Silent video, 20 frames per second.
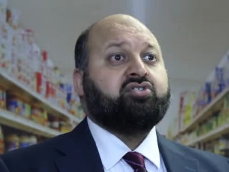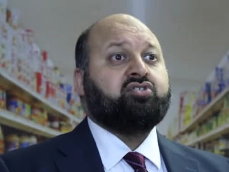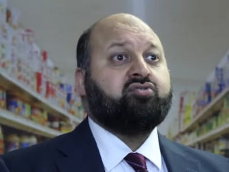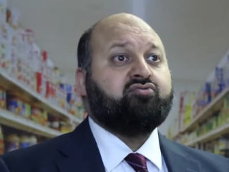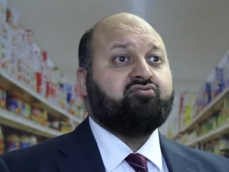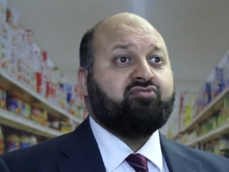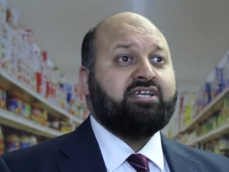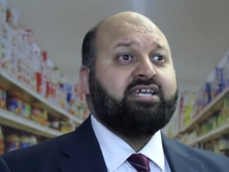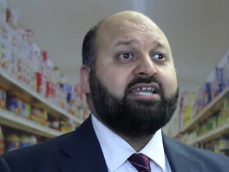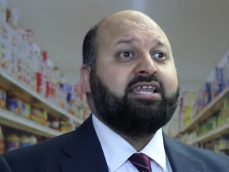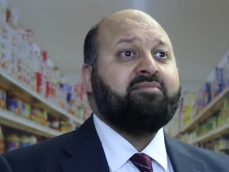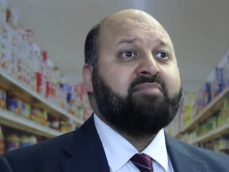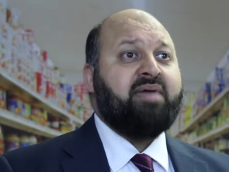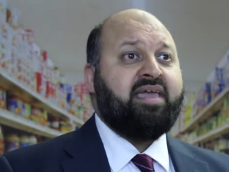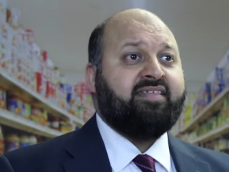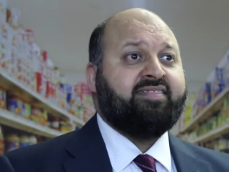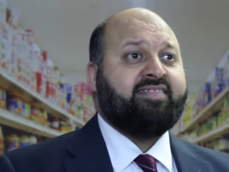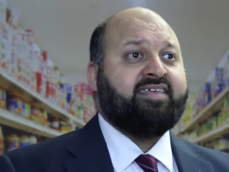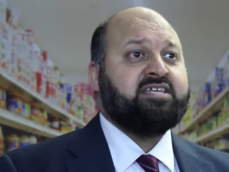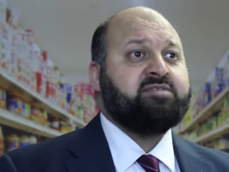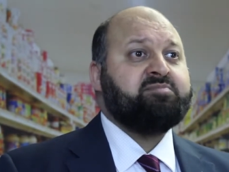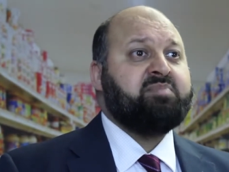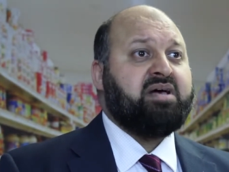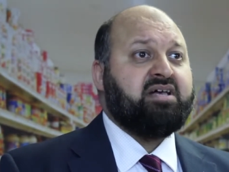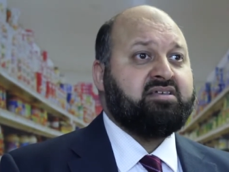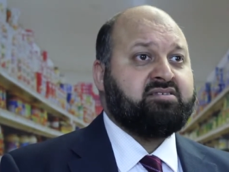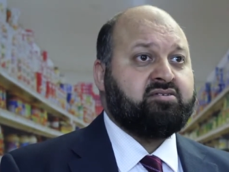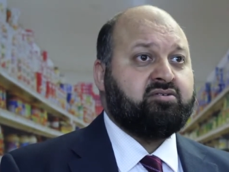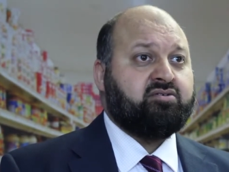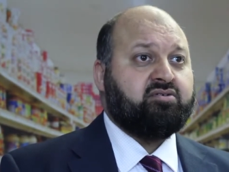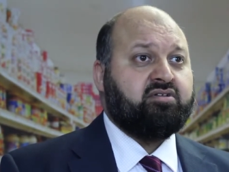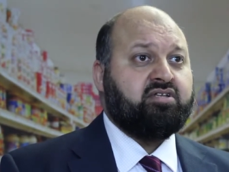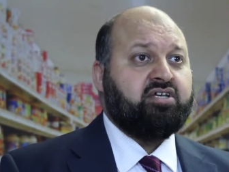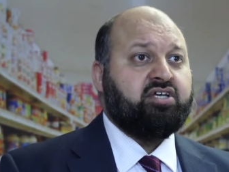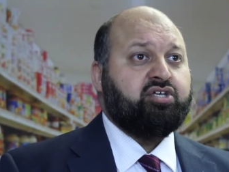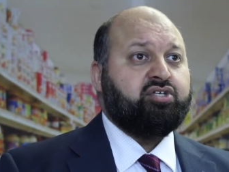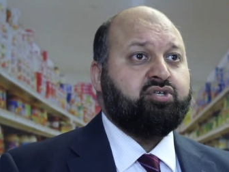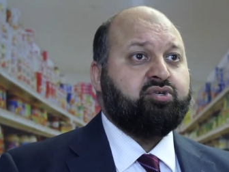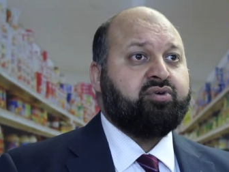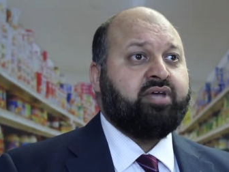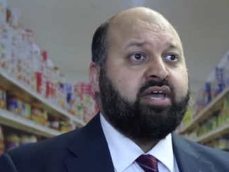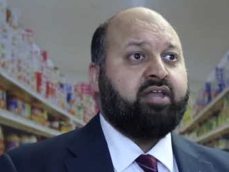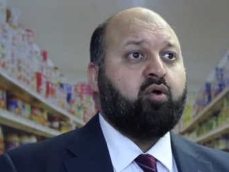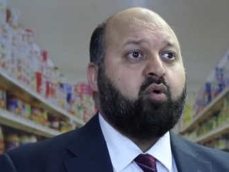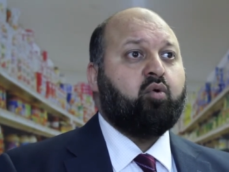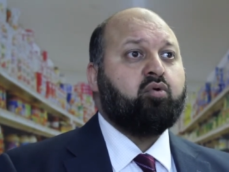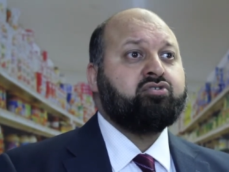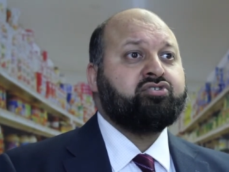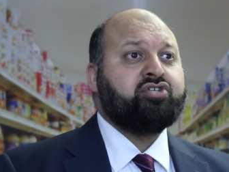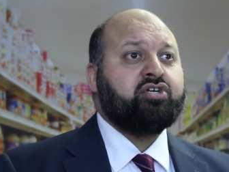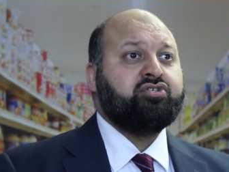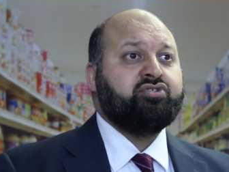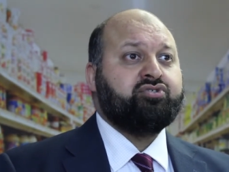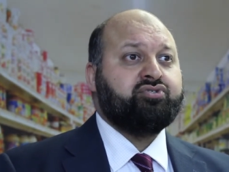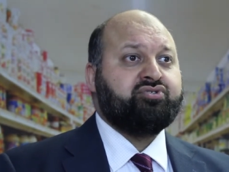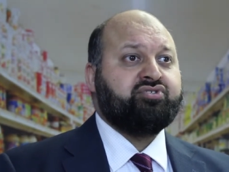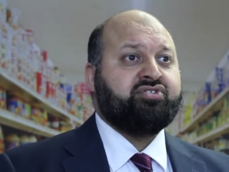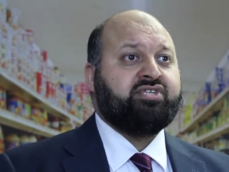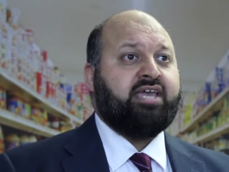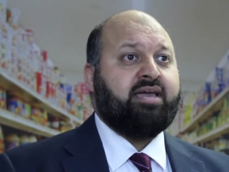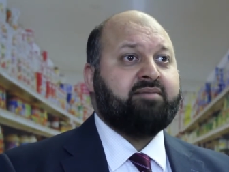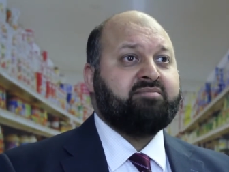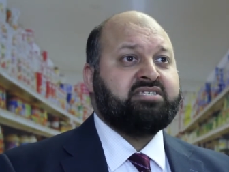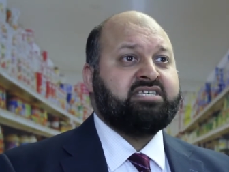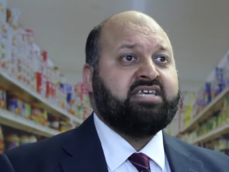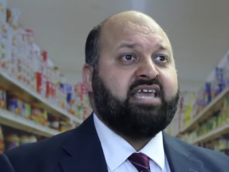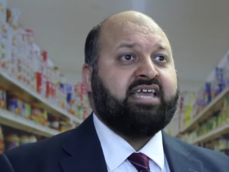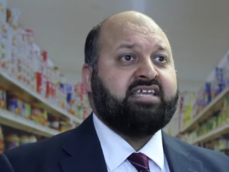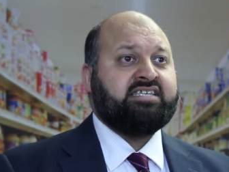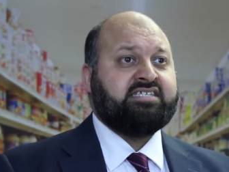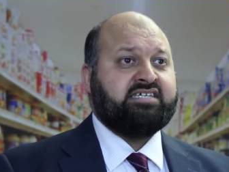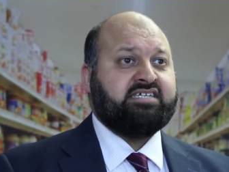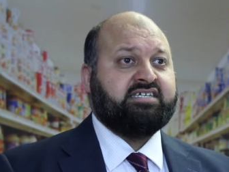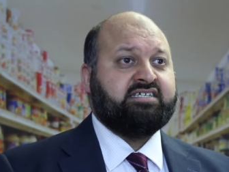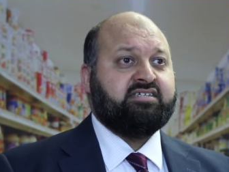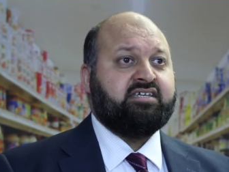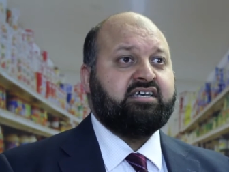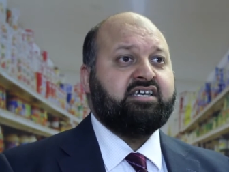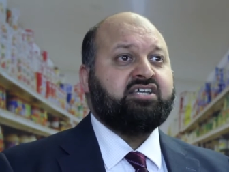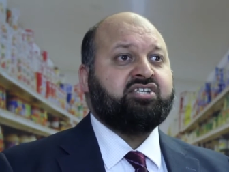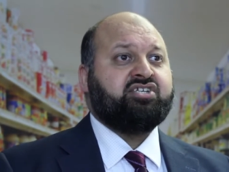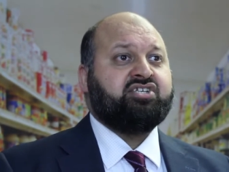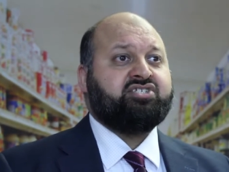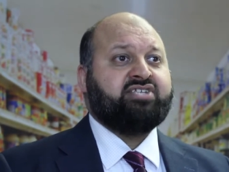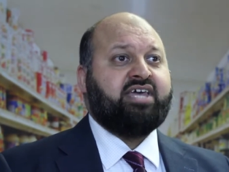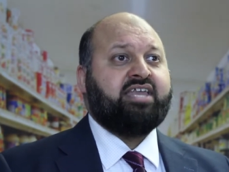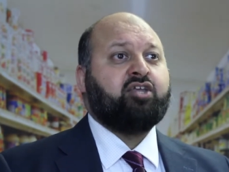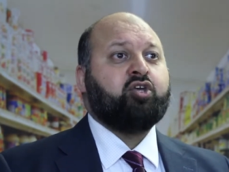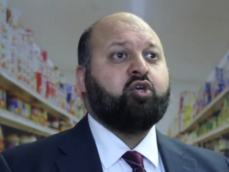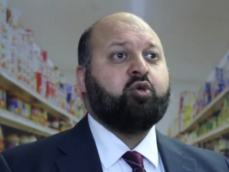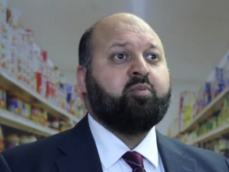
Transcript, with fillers: To really make things personal, you can also use the MC18 to send